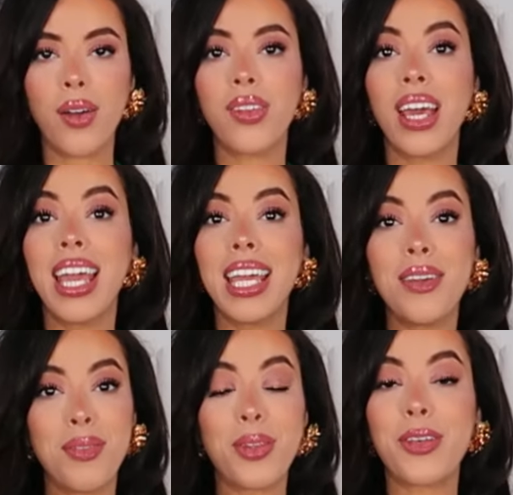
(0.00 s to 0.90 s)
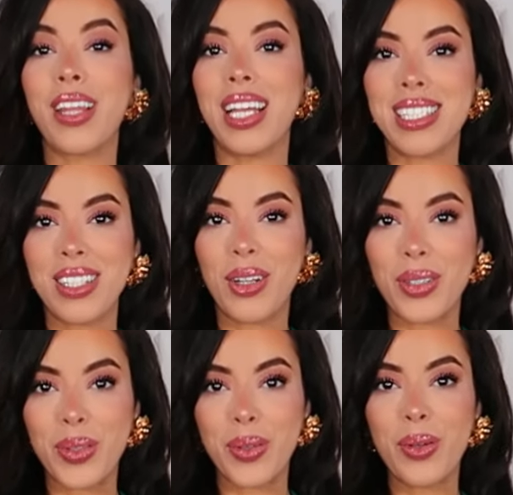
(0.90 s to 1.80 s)
out, even though that's
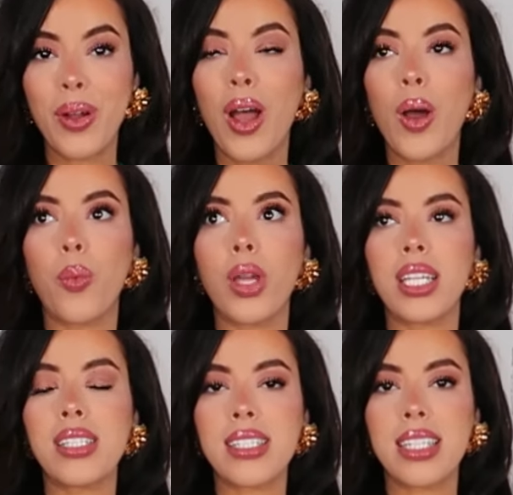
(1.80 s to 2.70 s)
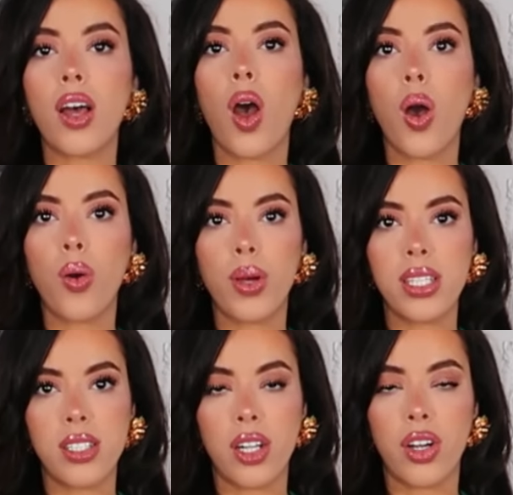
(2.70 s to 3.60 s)
not true we can still
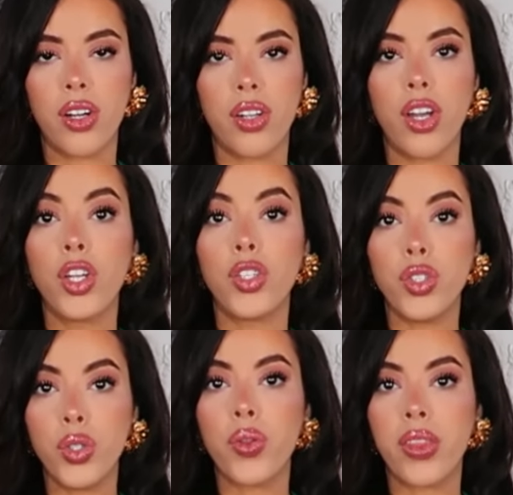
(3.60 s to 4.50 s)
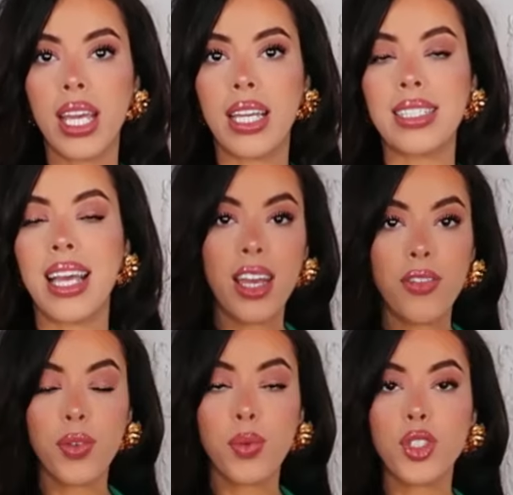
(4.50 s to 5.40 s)
always learn new things.
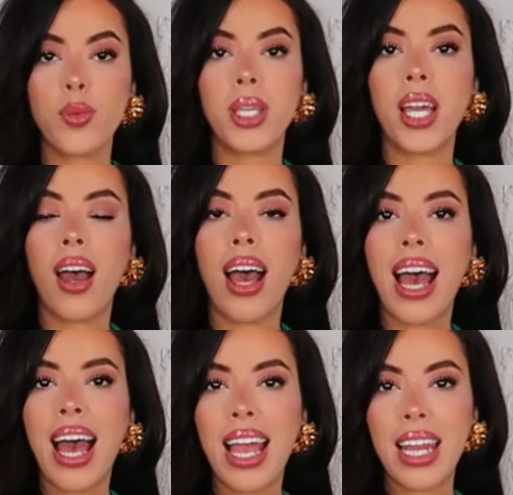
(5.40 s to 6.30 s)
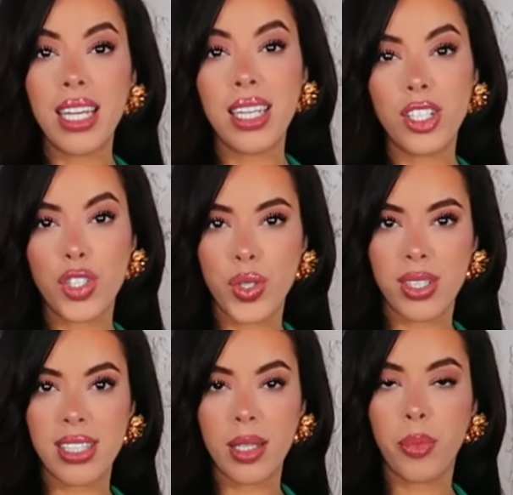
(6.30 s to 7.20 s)
If you want to be a highly
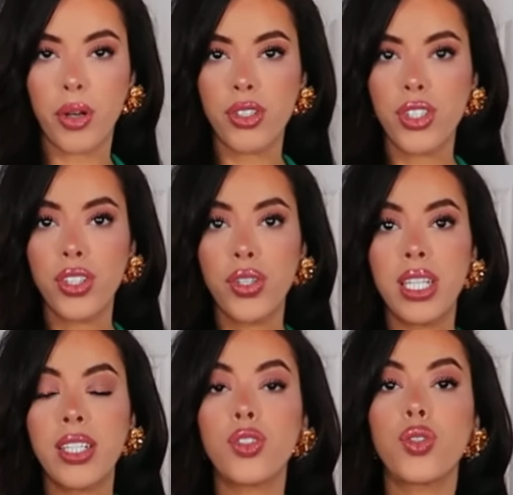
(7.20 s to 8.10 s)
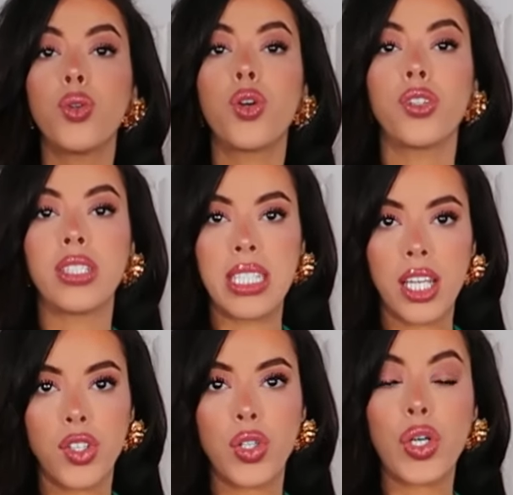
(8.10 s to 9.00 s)
interesting person, you need to
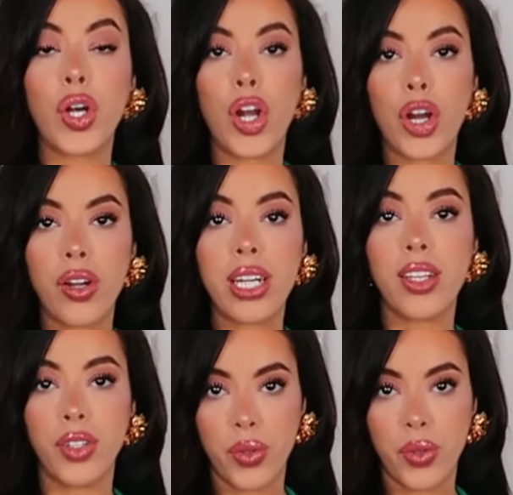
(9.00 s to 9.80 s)
continue learning